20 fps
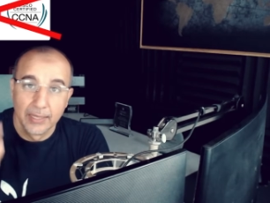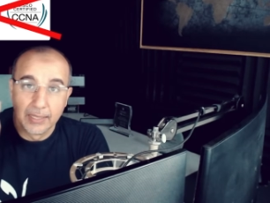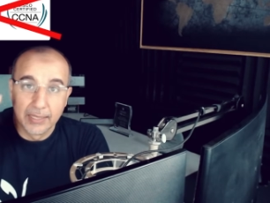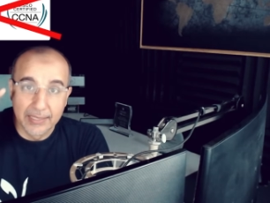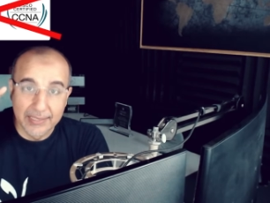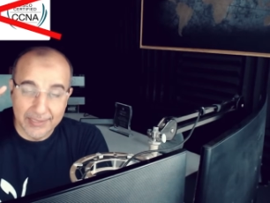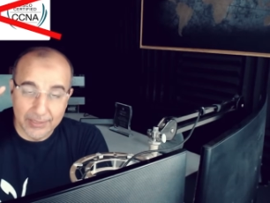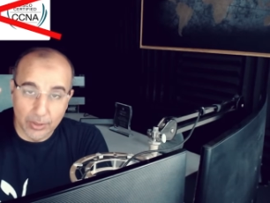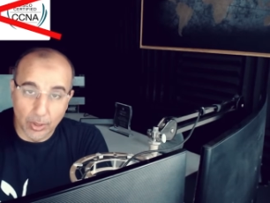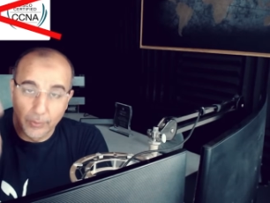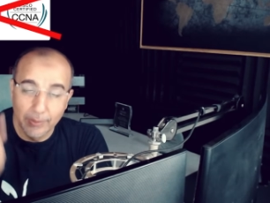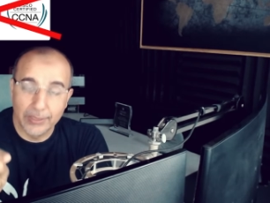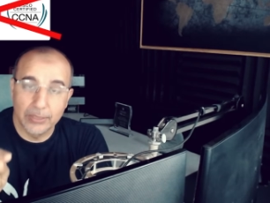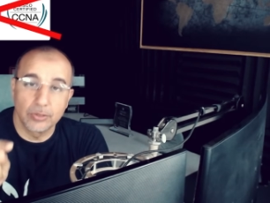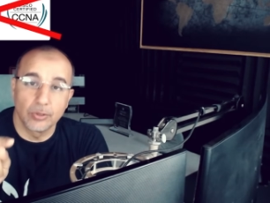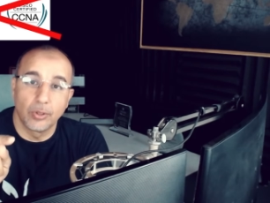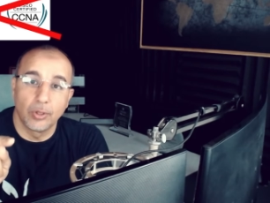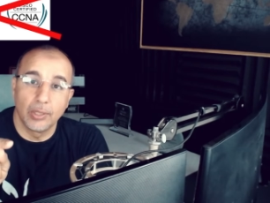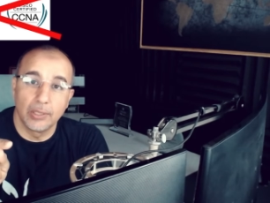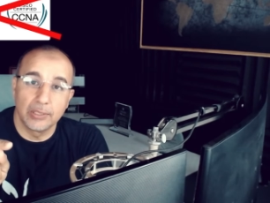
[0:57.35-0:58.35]
is going
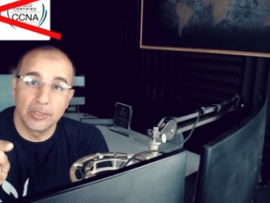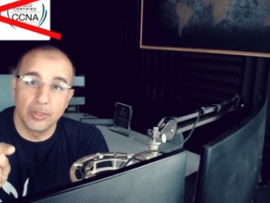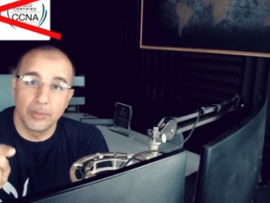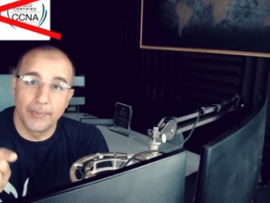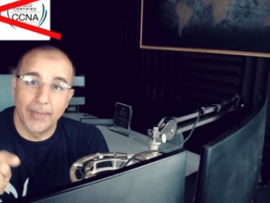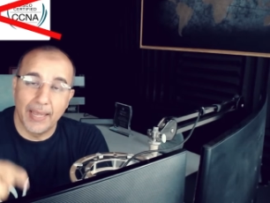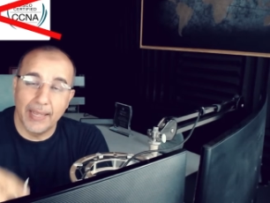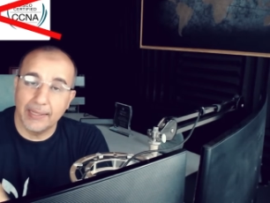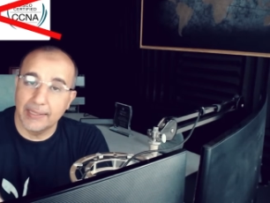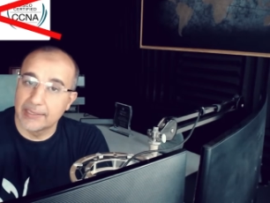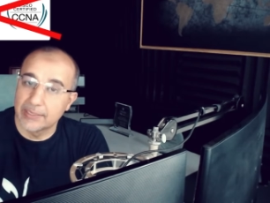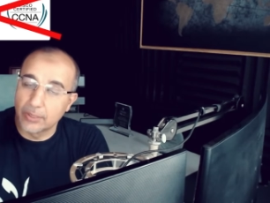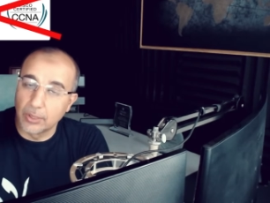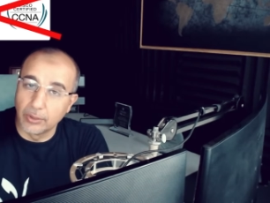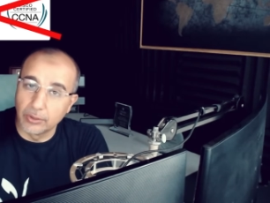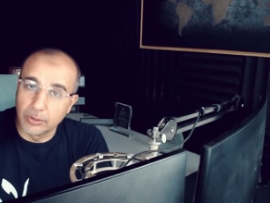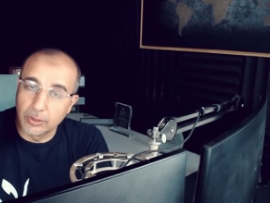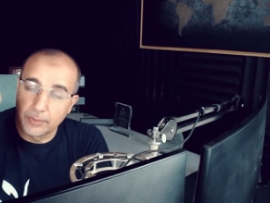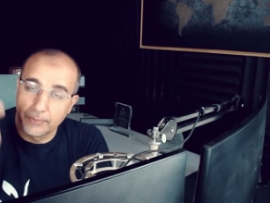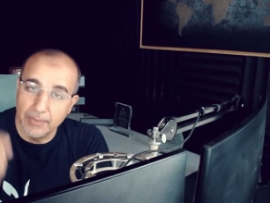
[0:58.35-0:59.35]
to hold you back, is
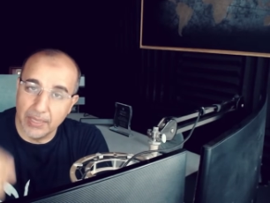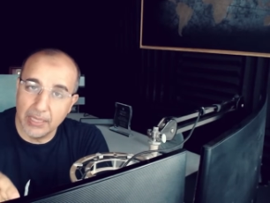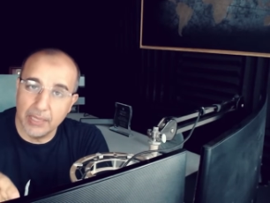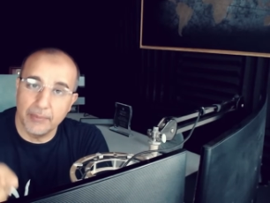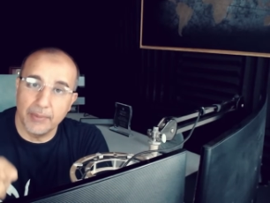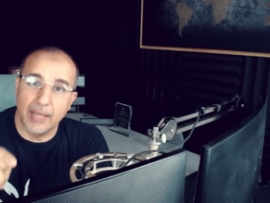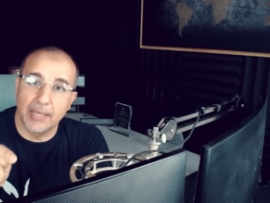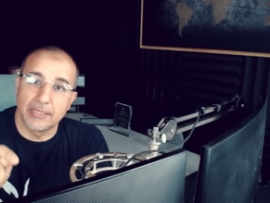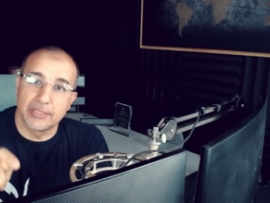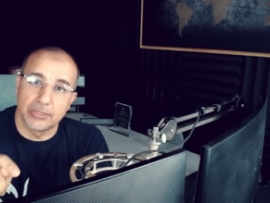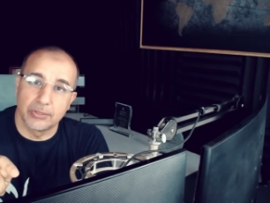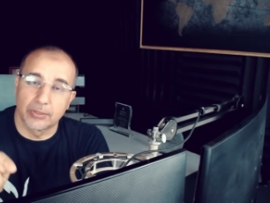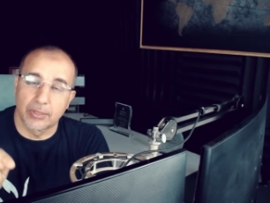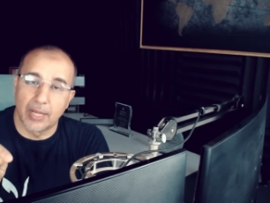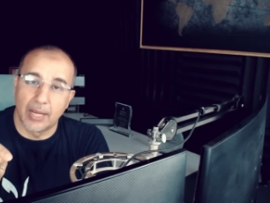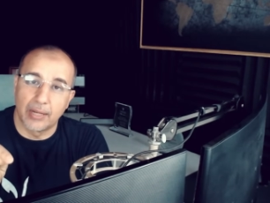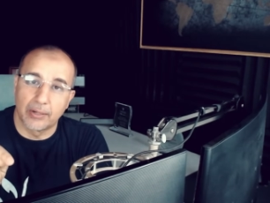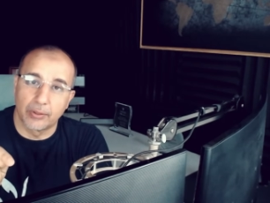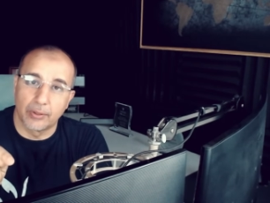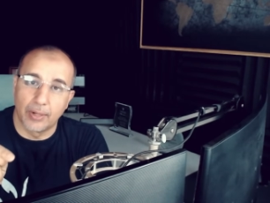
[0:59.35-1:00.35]
going to minimize your
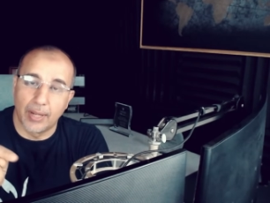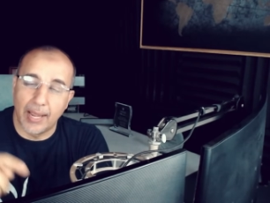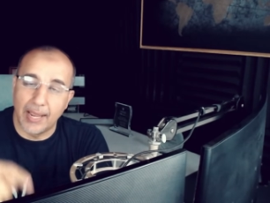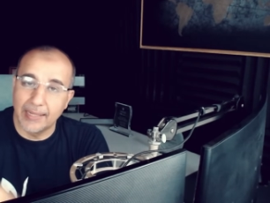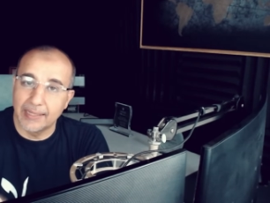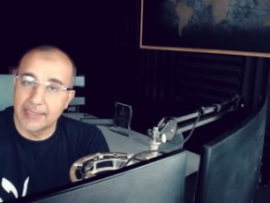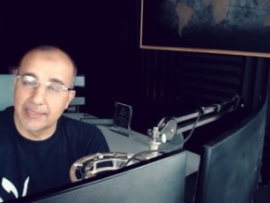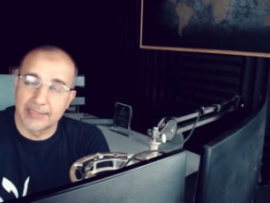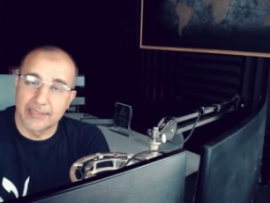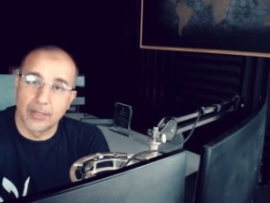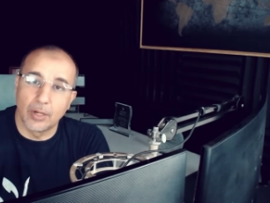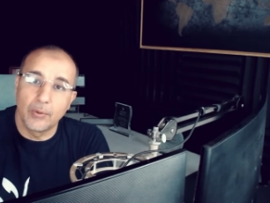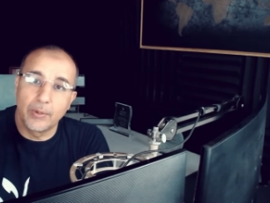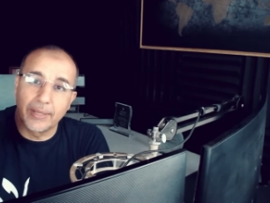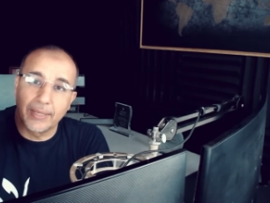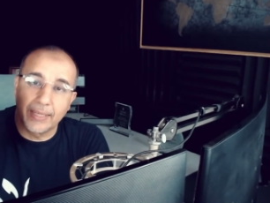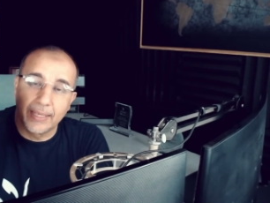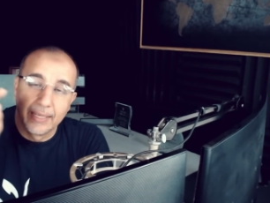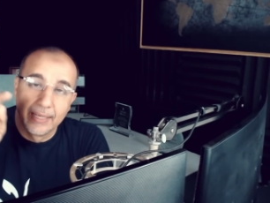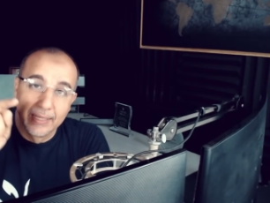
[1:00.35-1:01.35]
ROI, is
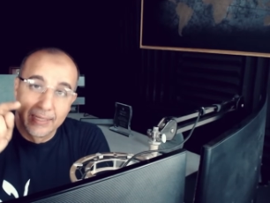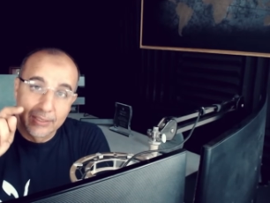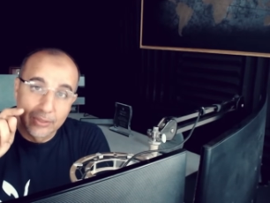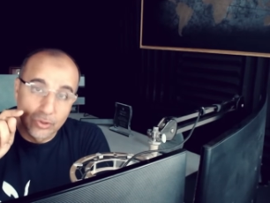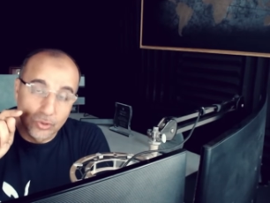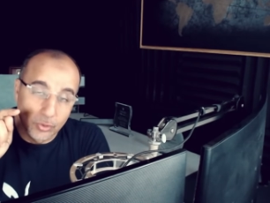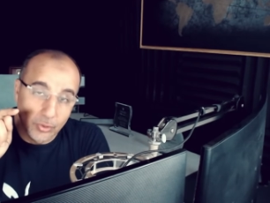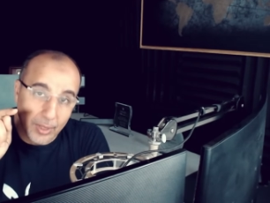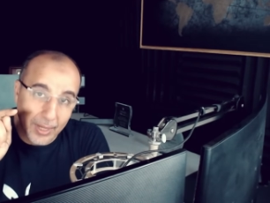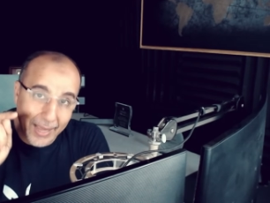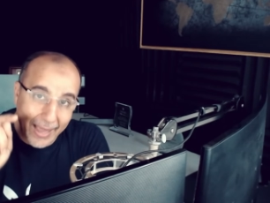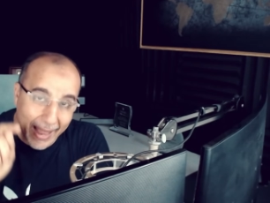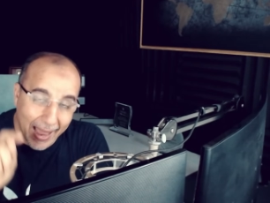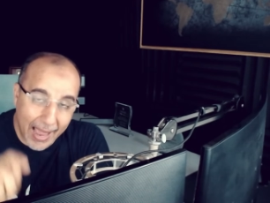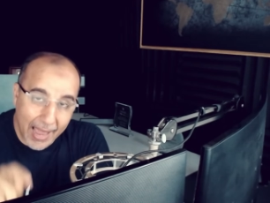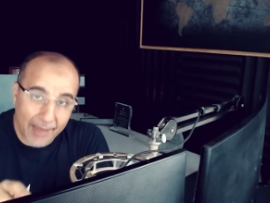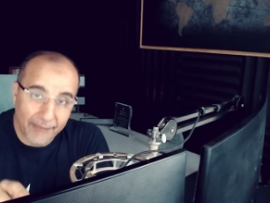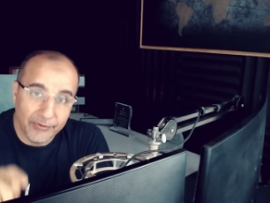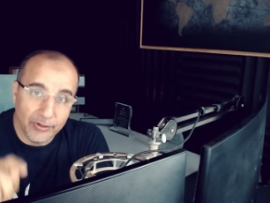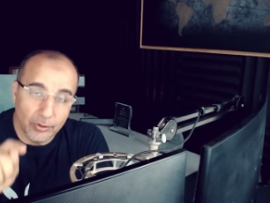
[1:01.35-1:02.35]
going to
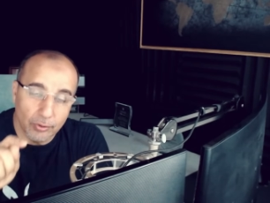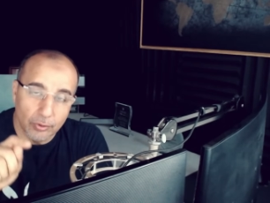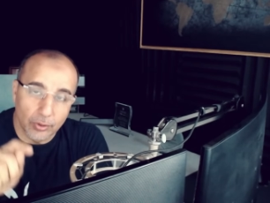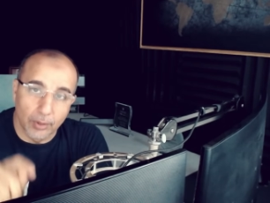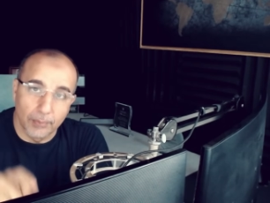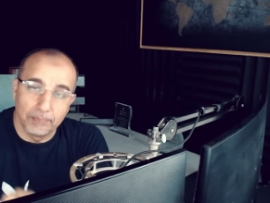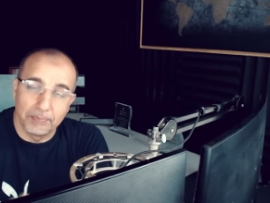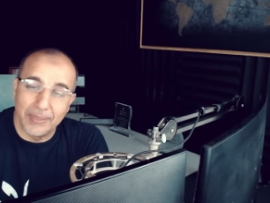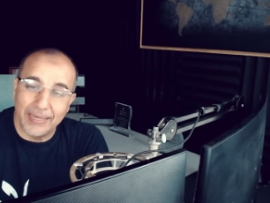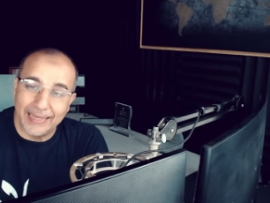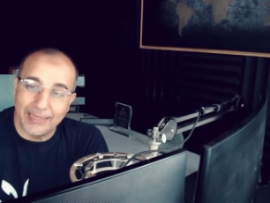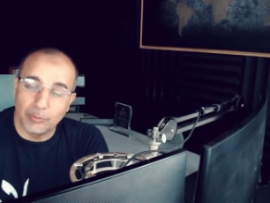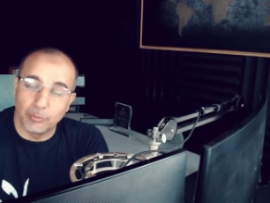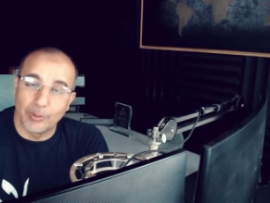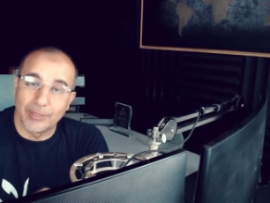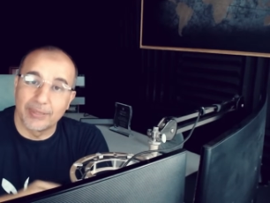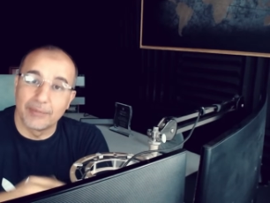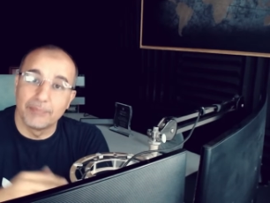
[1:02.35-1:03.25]
have you compete with